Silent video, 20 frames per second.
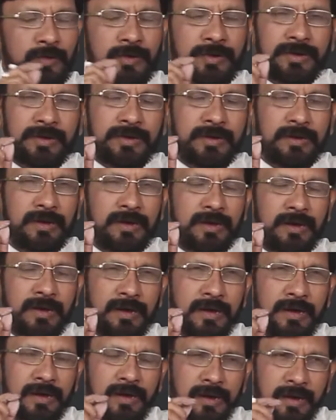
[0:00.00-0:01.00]

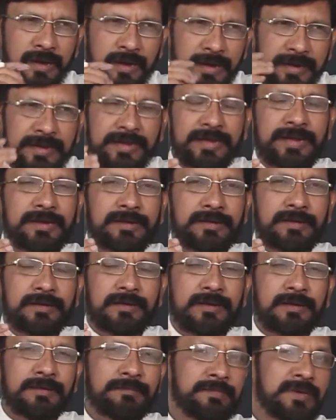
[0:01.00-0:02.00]
to create
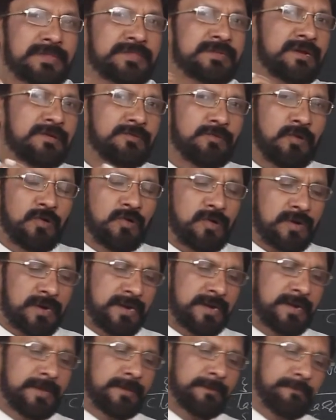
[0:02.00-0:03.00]
method of
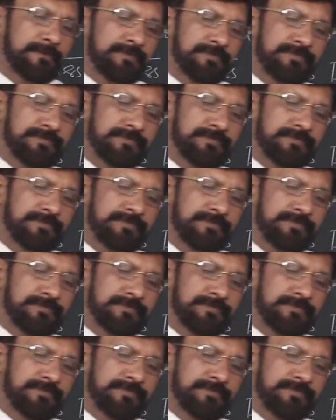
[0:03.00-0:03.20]
overriding.